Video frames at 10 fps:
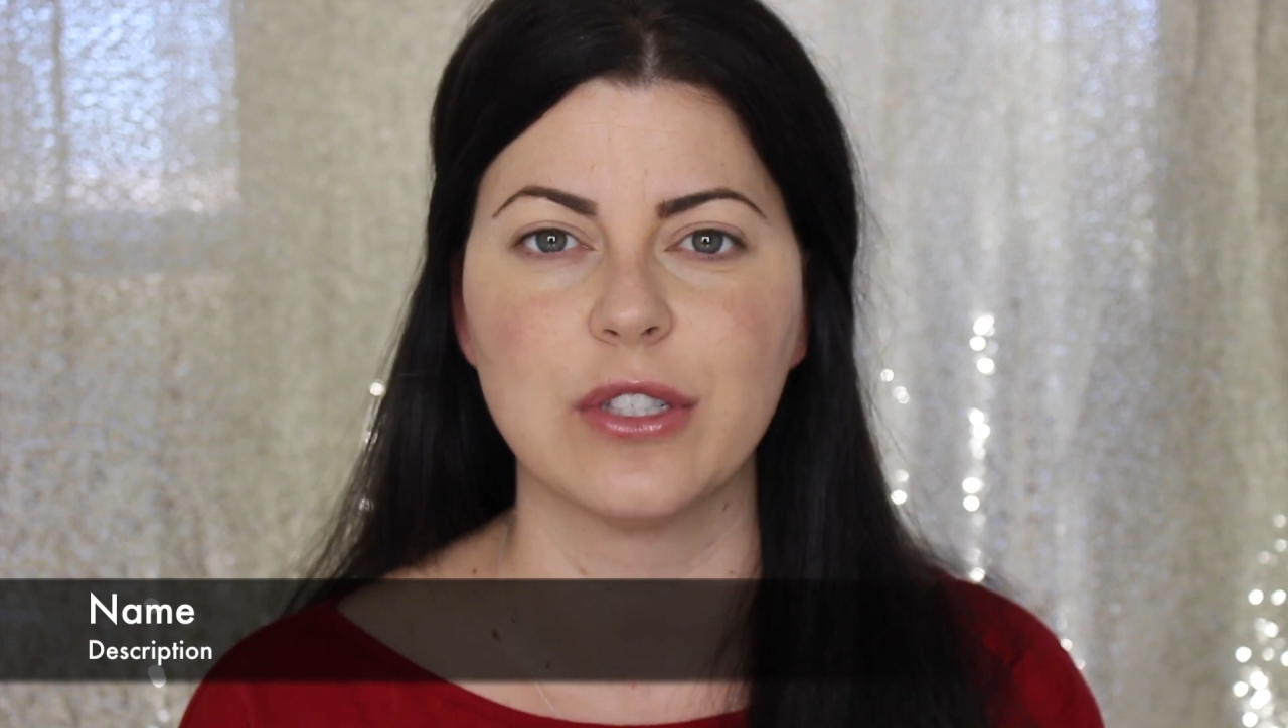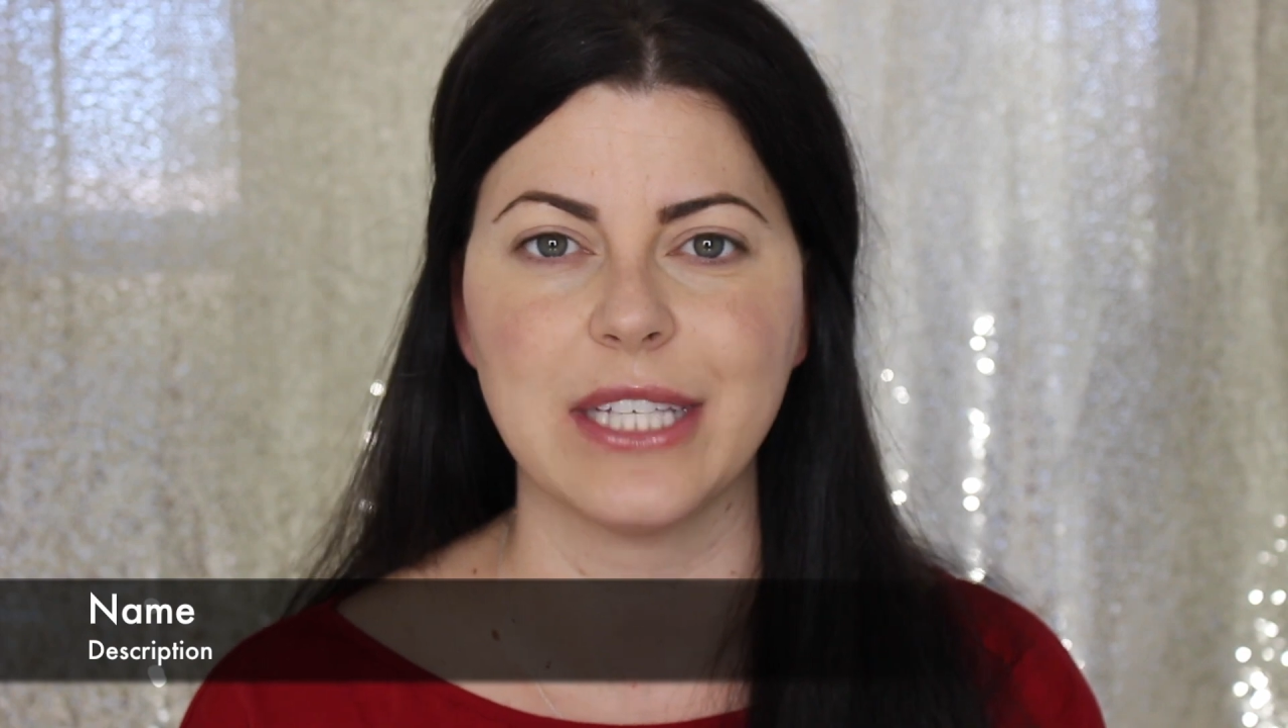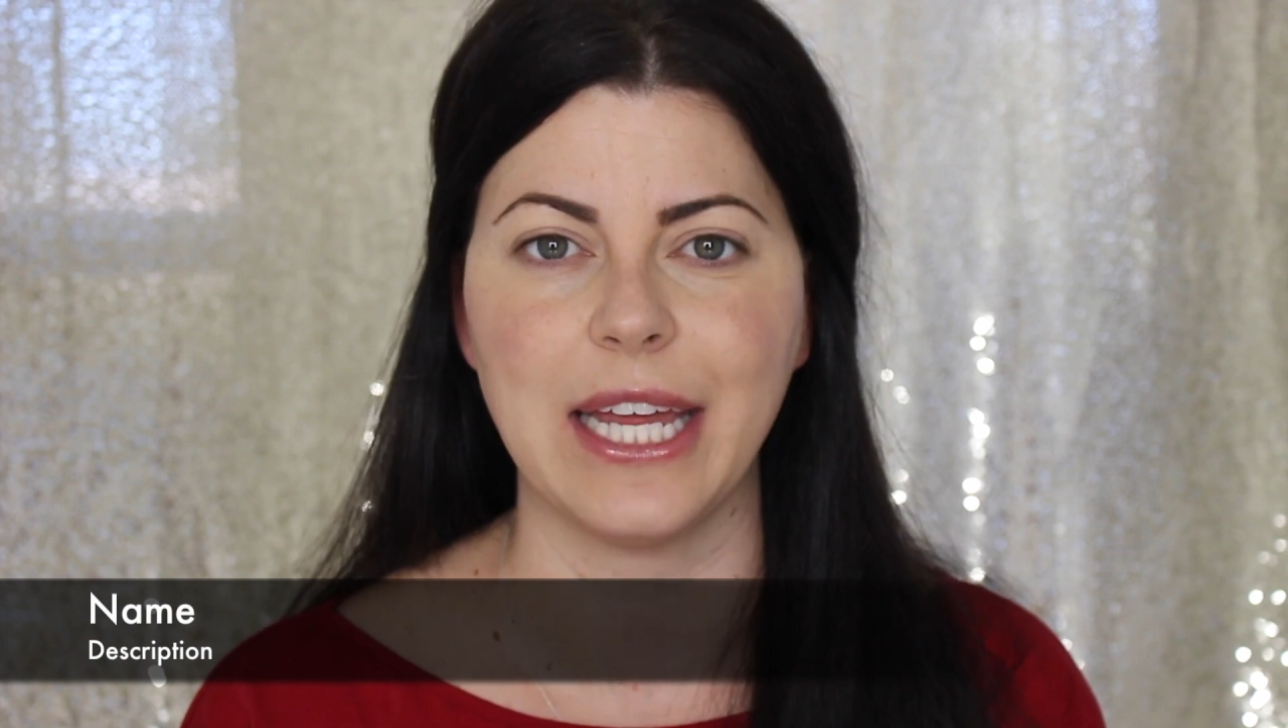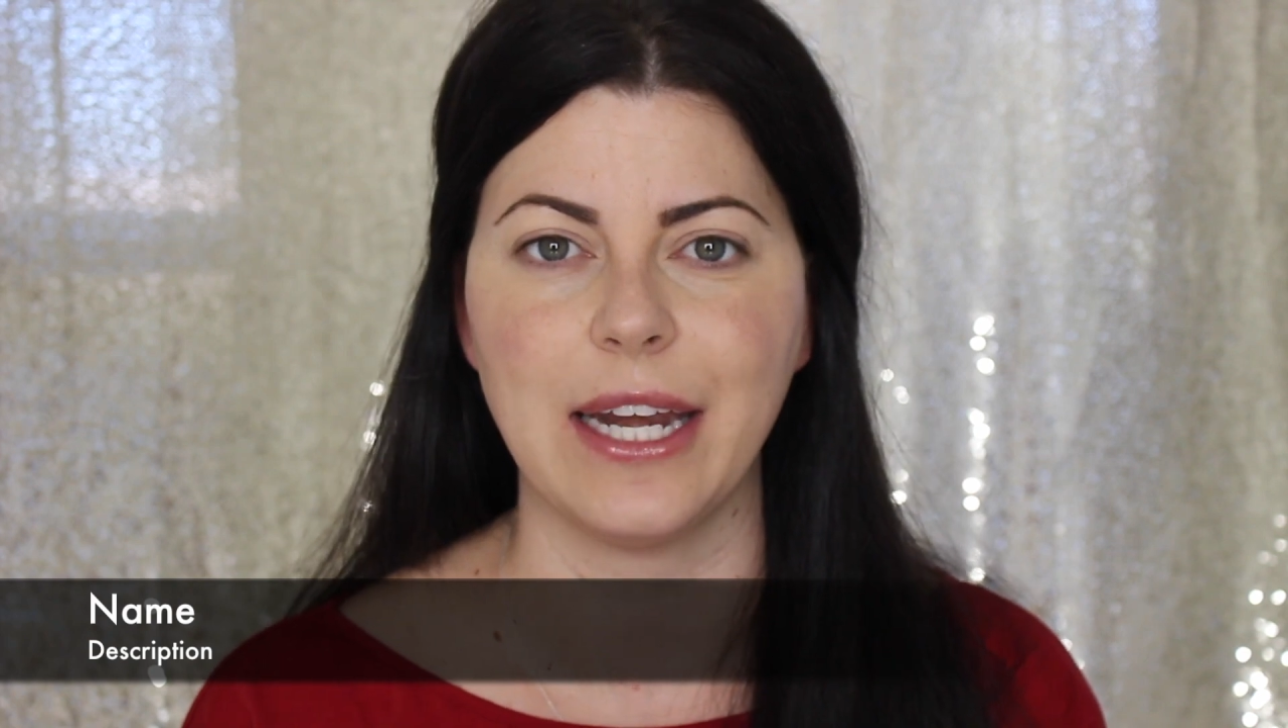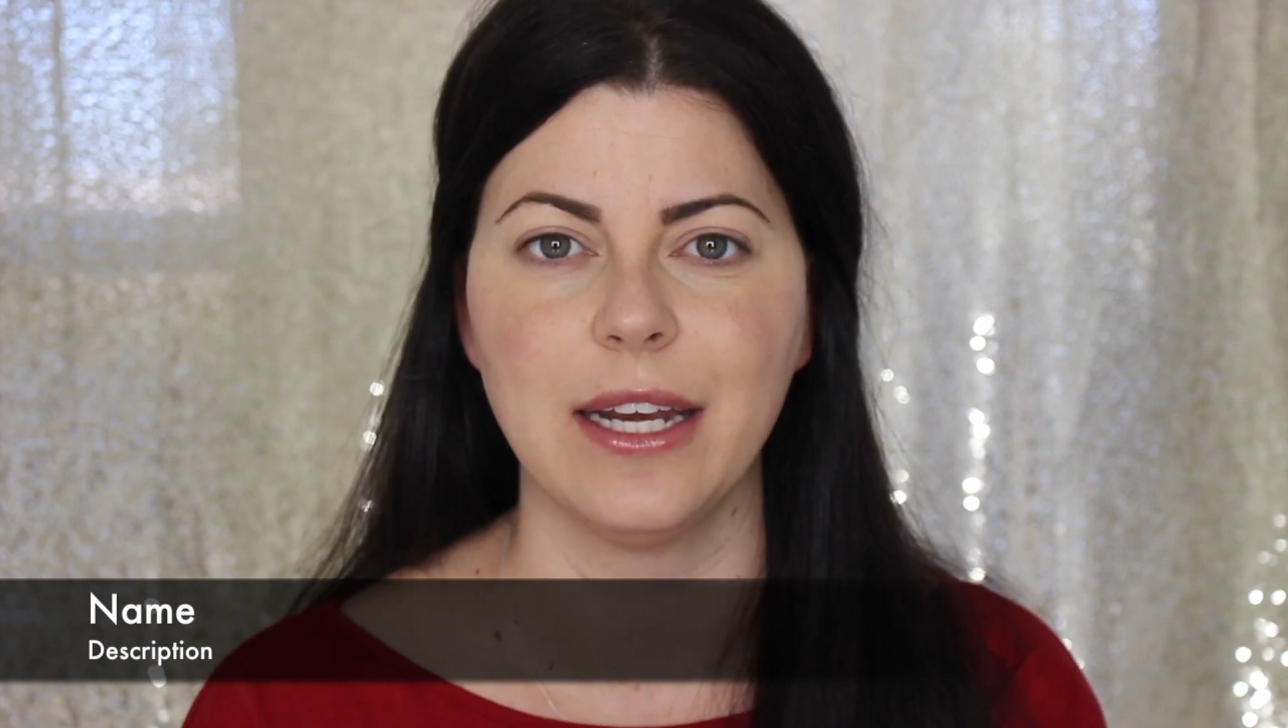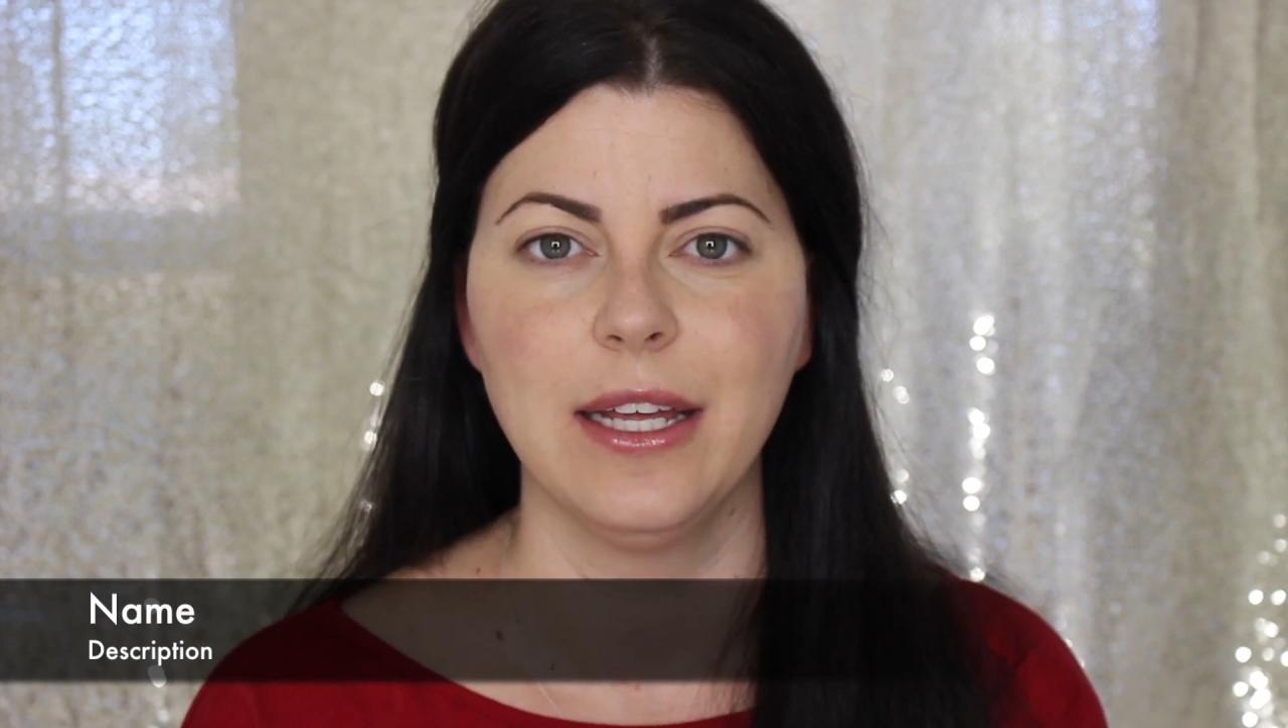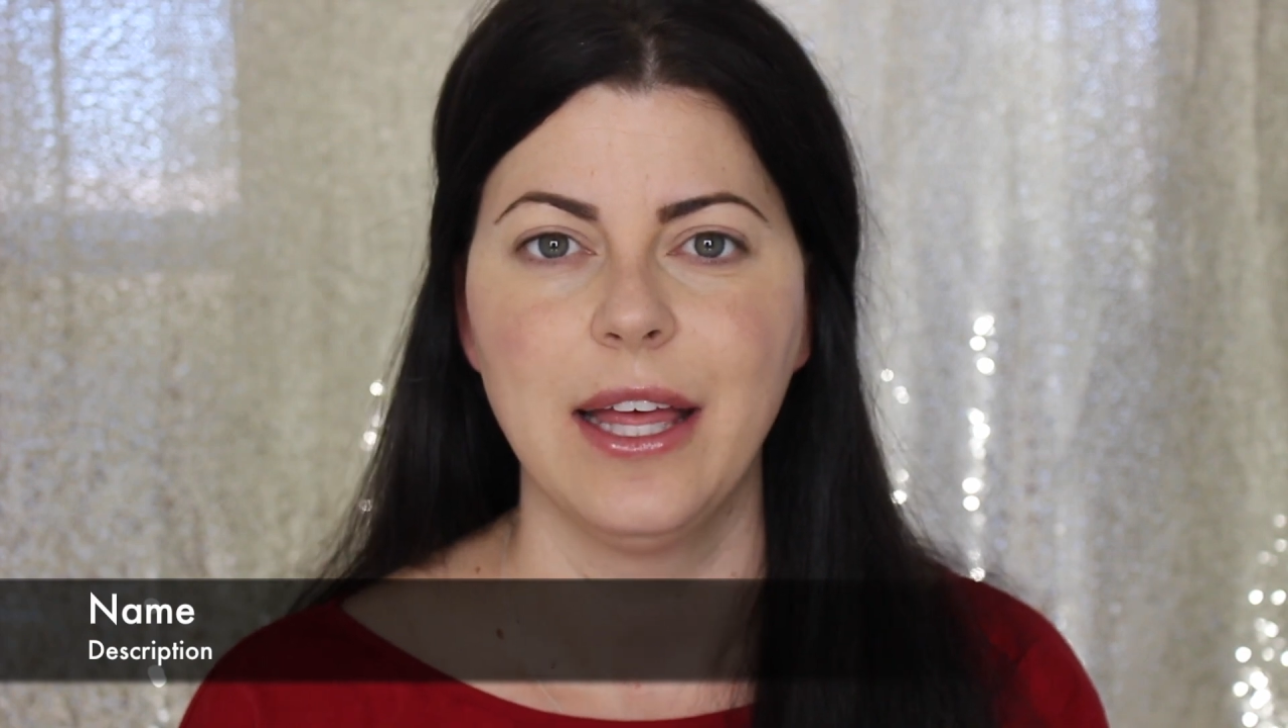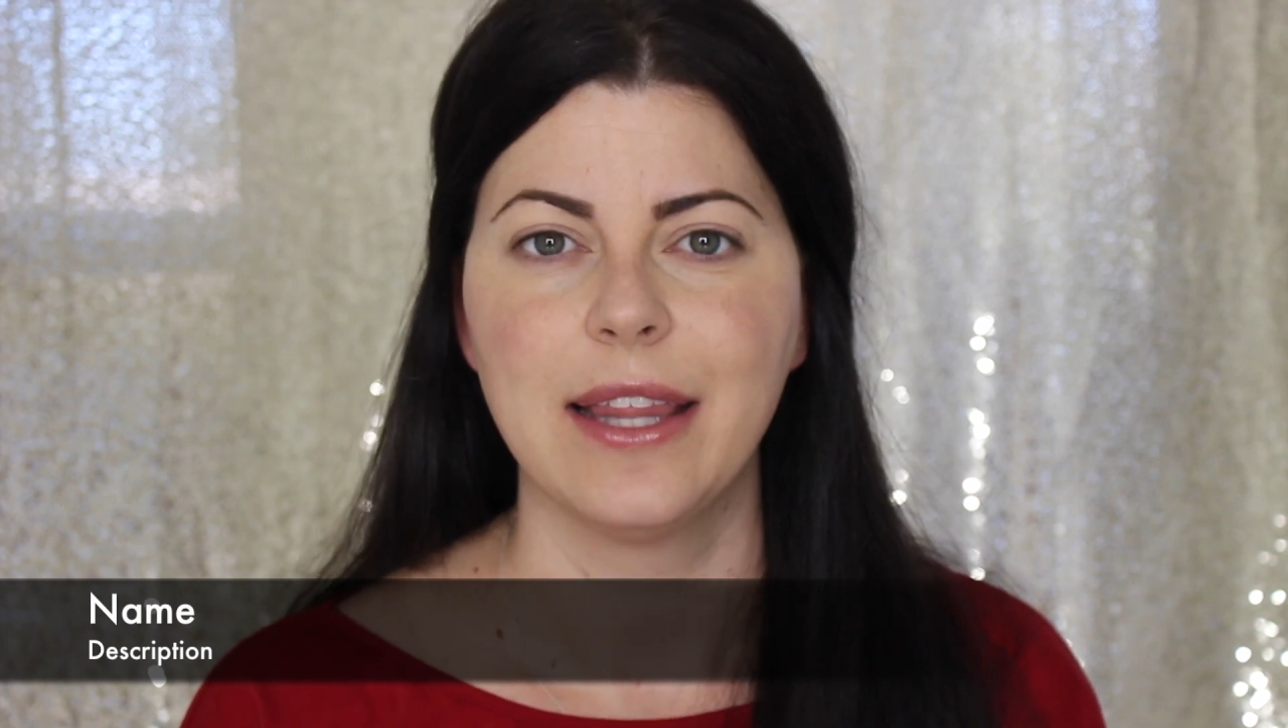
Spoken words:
skin.